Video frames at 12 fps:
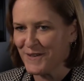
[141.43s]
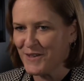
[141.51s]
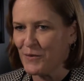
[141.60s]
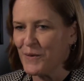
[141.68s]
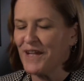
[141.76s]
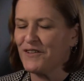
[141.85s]

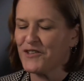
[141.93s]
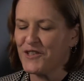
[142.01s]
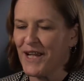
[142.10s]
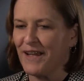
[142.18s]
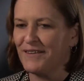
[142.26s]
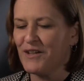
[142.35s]
So we
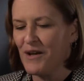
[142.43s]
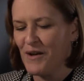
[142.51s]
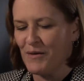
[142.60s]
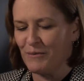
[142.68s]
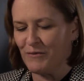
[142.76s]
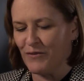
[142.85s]
understand
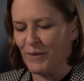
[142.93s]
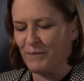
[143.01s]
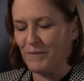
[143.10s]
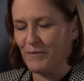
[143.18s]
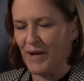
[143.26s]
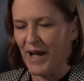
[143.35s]

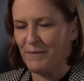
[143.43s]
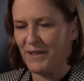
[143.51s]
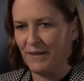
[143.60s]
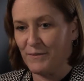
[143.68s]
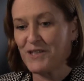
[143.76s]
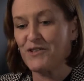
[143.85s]
I'm
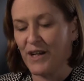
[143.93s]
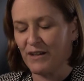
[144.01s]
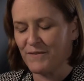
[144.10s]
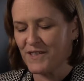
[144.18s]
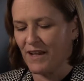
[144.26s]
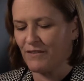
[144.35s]
in the
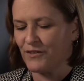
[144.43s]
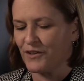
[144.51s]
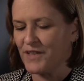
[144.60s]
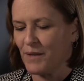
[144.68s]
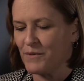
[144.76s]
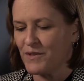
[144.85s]
administrative side, for
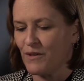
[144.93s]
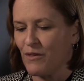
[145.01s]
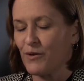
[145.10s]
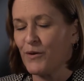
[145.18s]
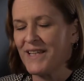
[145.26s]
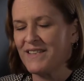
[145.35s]
example, so
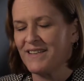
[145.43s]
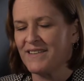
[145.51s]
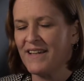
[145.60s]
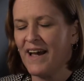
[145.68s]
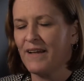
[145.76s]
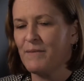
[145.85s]
through
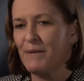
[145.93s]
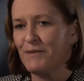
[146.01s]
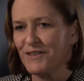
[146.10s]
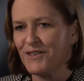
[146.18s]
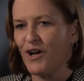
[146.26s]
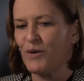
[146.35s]
NCCI I'm
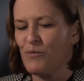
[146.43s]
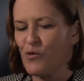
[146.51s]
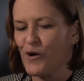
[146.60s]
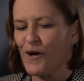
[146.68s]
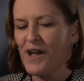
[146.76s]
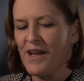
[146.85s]
able to talk
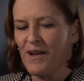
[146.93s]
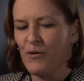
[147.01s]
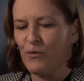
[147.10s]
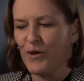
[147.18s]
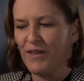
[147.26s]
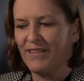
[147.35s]
more
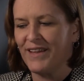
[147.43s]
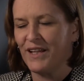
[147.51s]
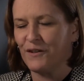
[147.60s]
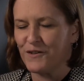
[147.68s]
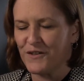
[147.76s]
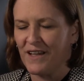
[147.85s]
with
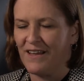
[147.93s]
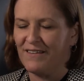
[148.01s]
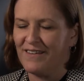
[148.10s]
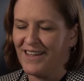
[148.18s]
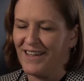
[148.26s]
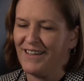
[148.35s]
leaders
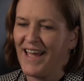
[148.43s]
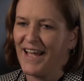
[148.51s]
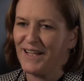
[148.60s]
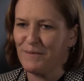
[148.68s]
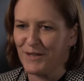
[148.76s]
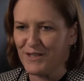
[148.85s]
on the
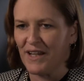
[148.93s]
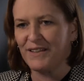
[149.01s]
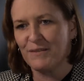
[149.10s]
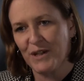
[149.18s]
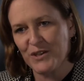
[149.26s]
academic side to